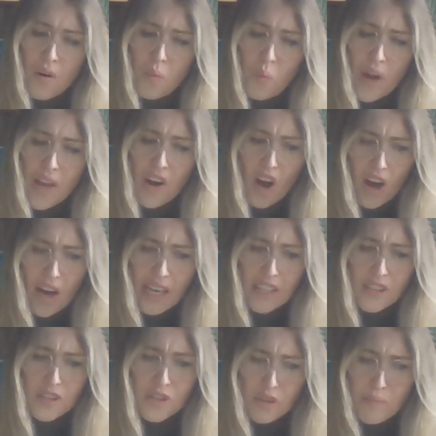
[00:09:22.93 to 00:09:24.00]
When I
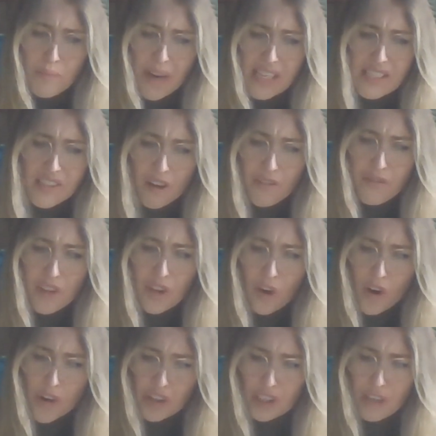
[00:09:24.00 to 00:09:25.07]
do myself the
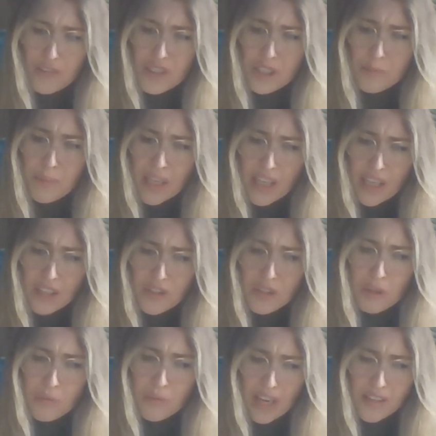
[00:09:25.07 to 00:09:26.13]
honour of speaking to
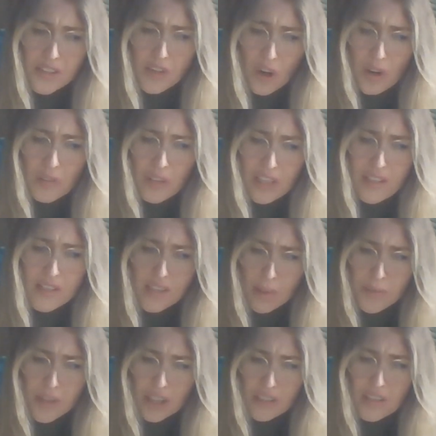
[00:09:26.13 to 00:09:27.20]
you next on this
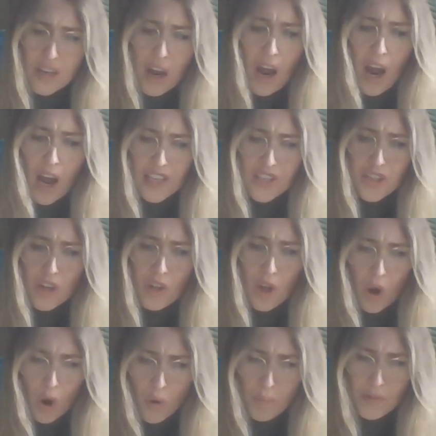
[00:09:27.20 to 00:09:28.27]
subject, I shall
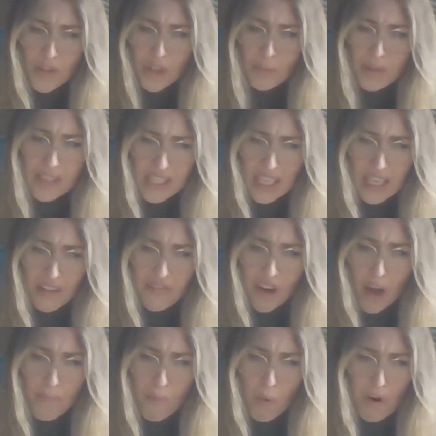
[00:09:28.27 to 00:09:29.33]
hope to receive
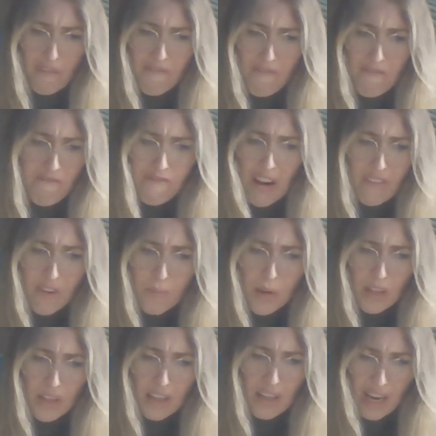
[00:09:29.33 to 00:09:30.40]
a more
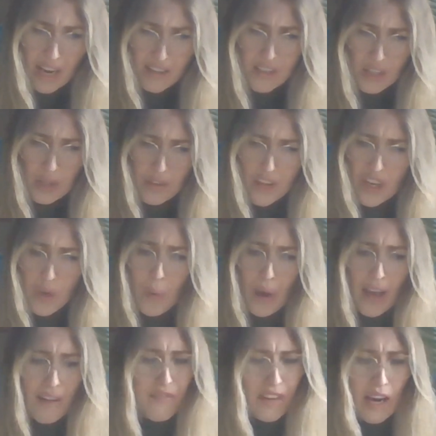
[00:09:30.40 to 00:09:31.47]
favourable answer than you
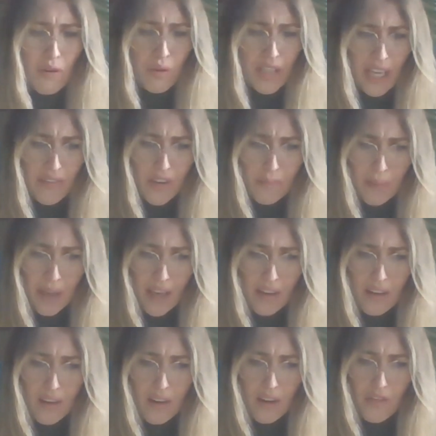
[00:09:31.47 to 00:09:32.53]
have now given me
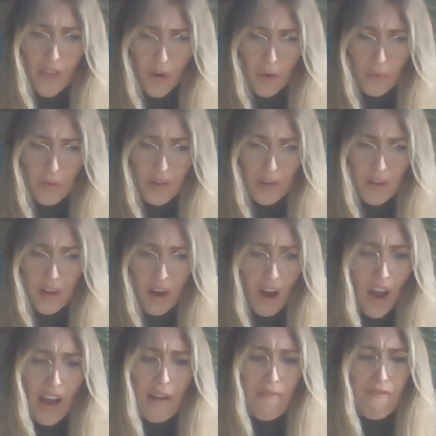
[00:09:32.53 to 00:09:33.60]
though
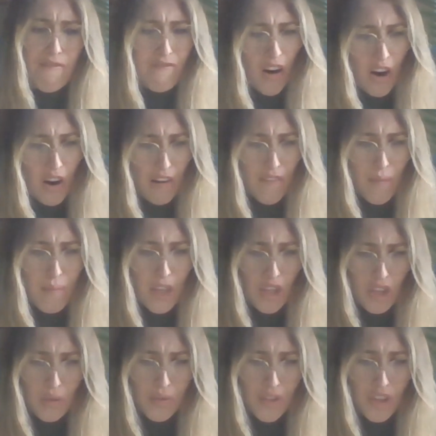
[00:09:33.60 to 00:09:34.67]
I am far from
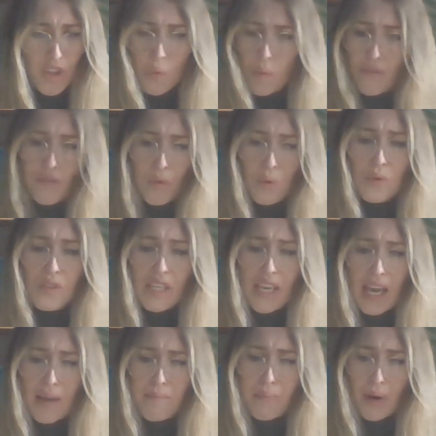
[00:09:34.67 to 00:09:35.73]
accusing you of cruelty
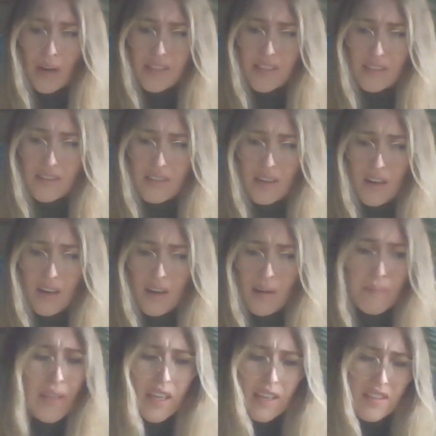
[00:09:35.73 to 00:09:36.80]
at present,
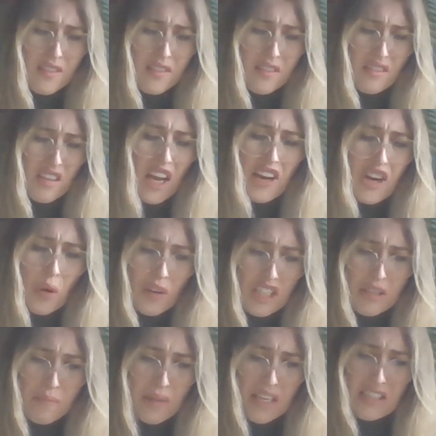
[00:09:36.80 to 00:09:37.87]
because I know it
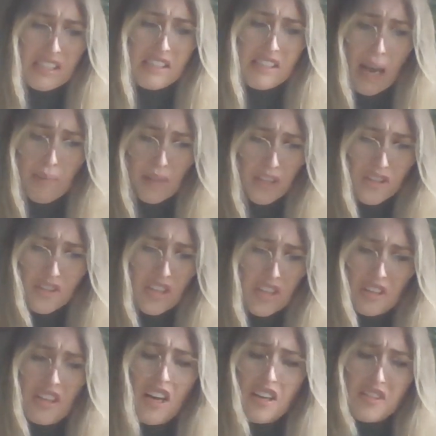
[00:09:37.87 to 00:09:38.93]
to be established the
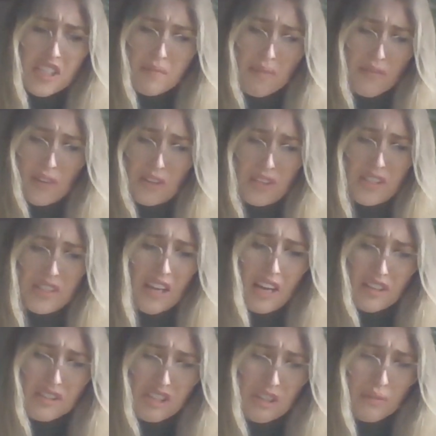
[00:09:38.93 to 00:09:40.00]
custom of your sex to